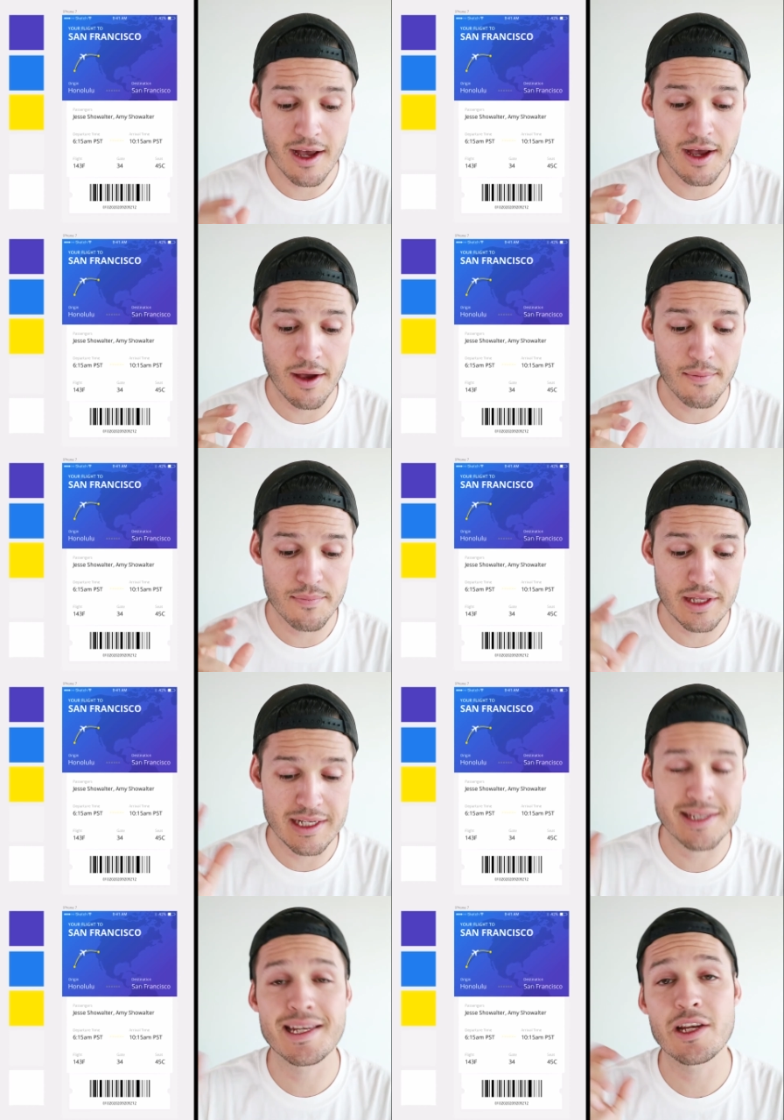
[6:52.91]
Uh, the
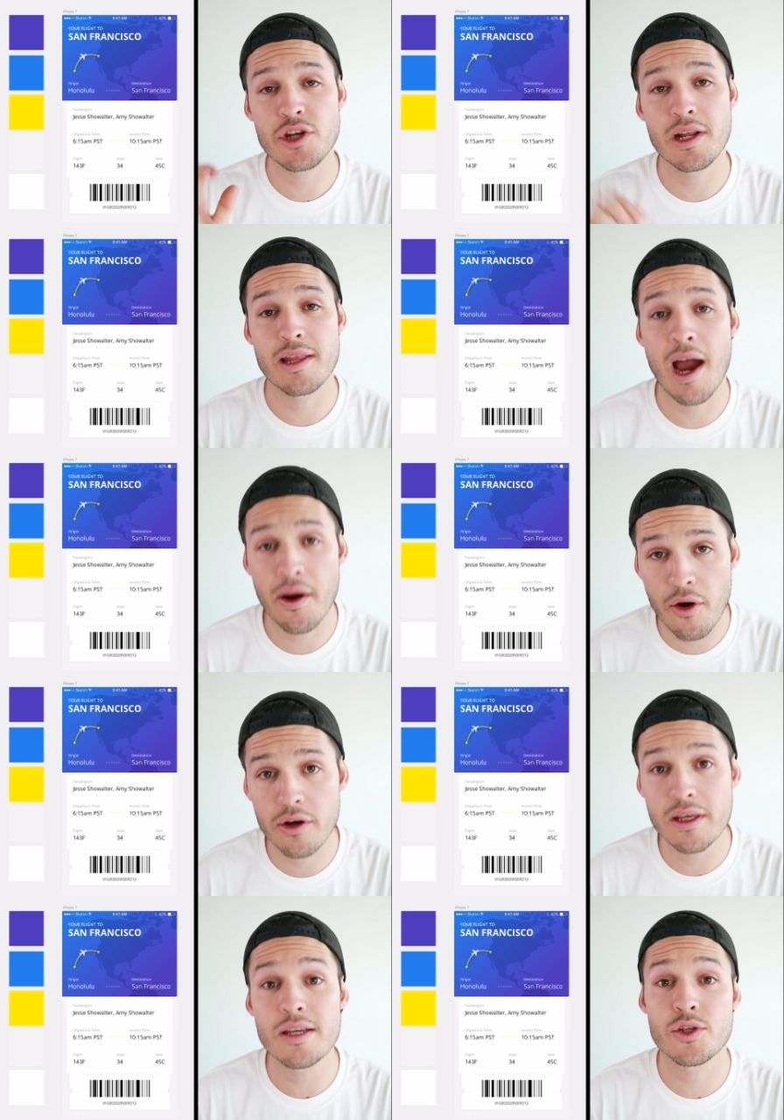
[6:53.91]
distinction and the
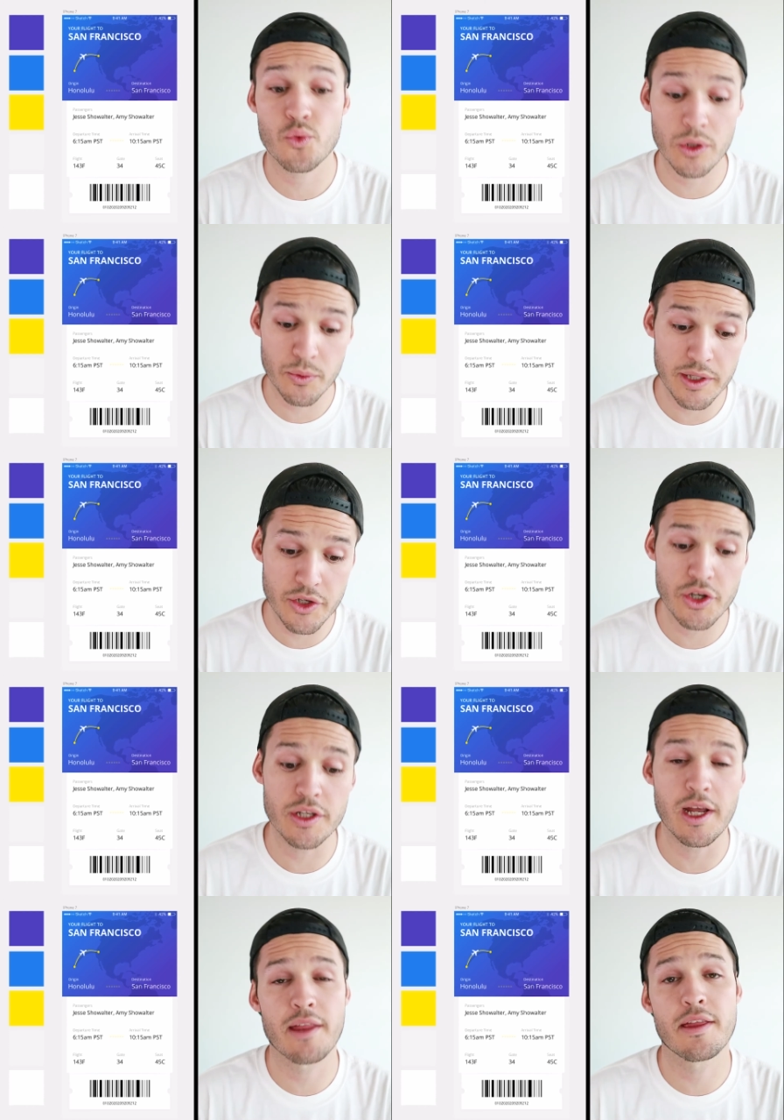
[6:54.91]
hierarchy is really, really good.